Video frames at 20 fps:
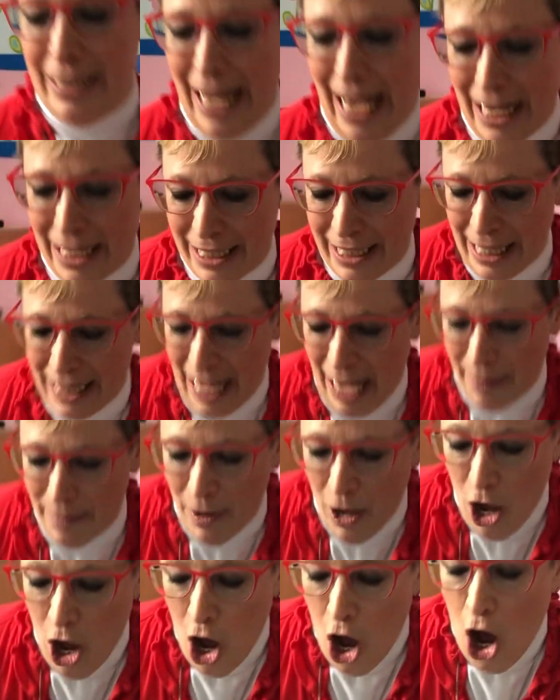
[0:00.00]
next to them.
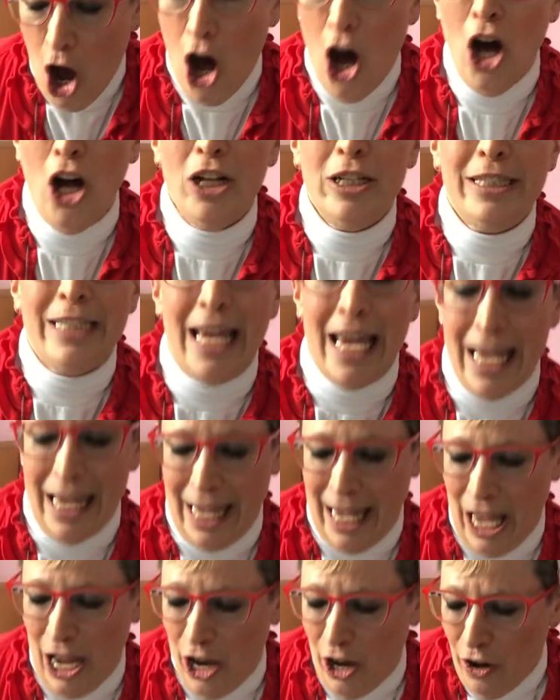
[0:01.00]
I'll
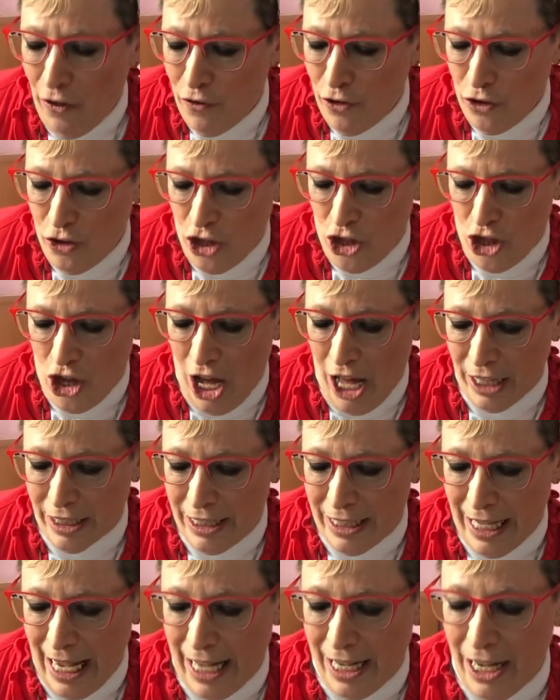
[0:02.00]
take care of you, the child
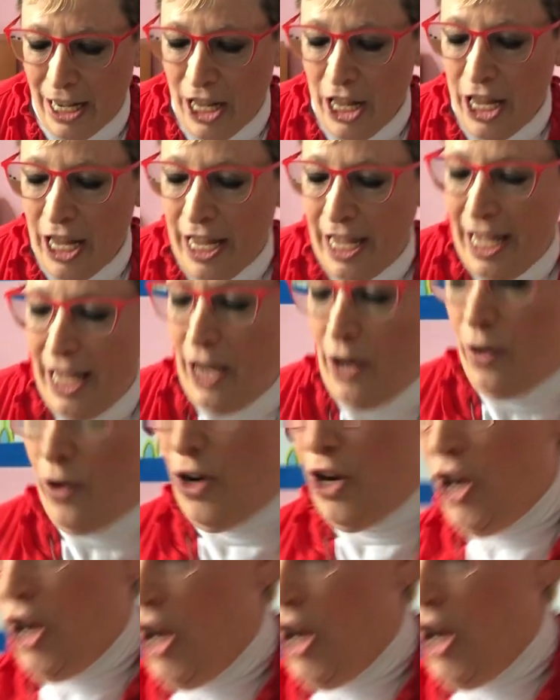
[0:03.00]
said. Here,